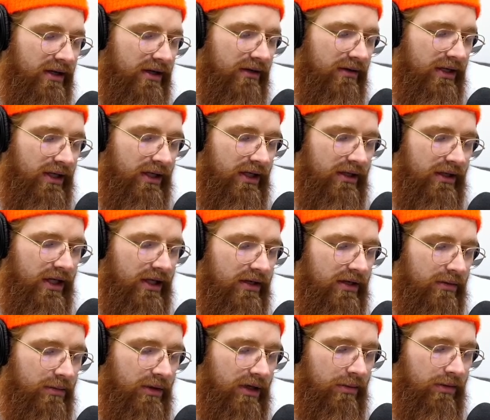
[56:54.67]
And, you can
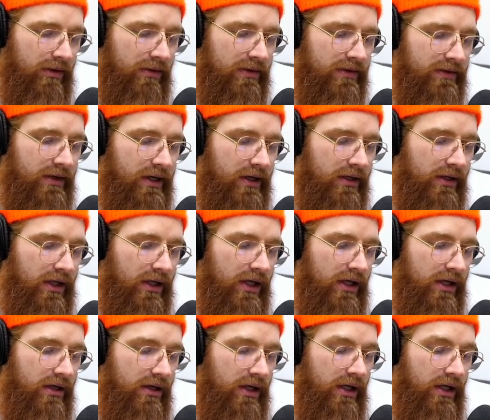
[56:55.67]
make appointments right
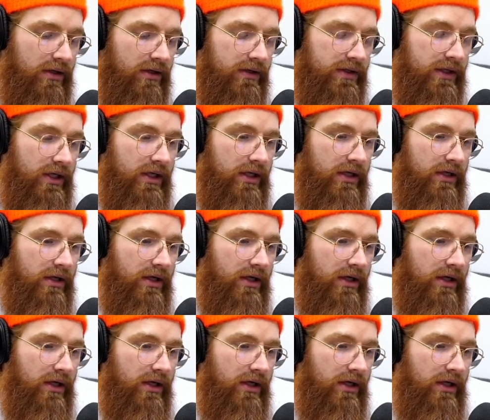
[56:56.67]
online. And you said